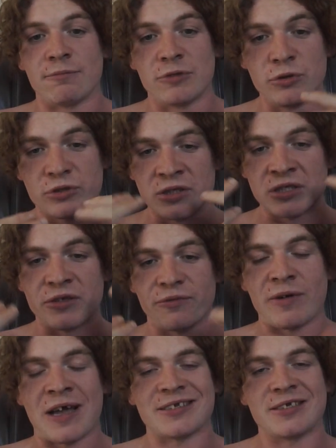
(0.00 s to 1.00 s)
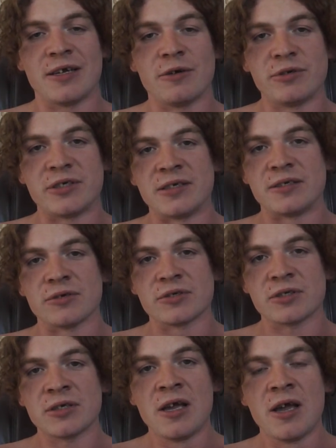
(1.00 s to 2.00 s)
loosens the fascia, which it does,